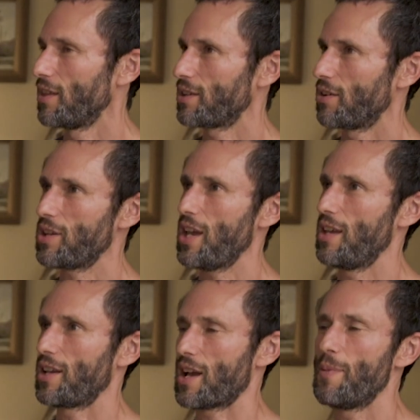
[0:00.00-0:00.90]
like
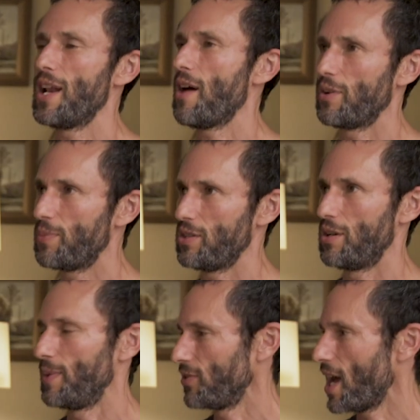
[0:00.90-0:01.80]
okay, like I might have an
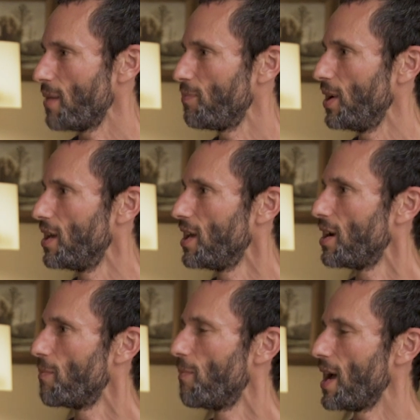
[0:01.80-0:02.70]
opinion about that, but
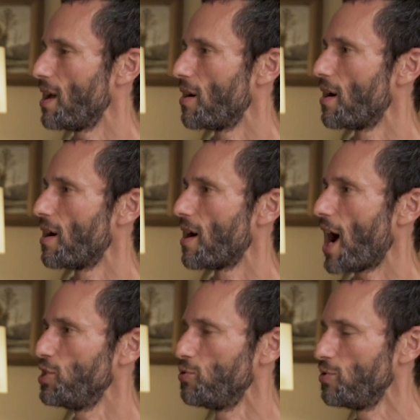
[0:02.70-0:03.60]
yeah. my
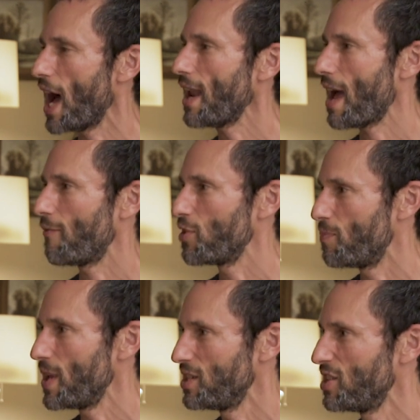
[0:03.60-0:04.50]
I do not have the
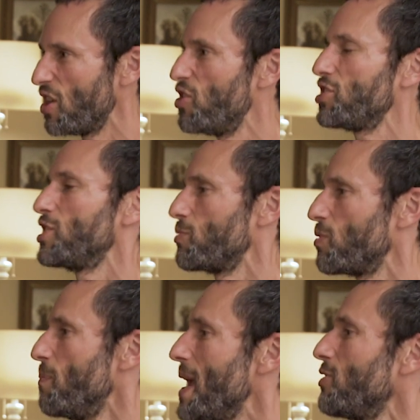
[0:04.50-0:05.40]
opinion that this is
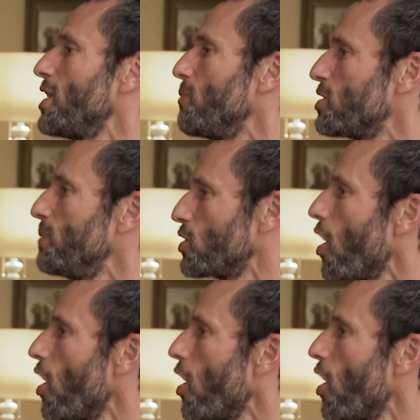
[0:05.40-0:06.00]
the main thing we should be.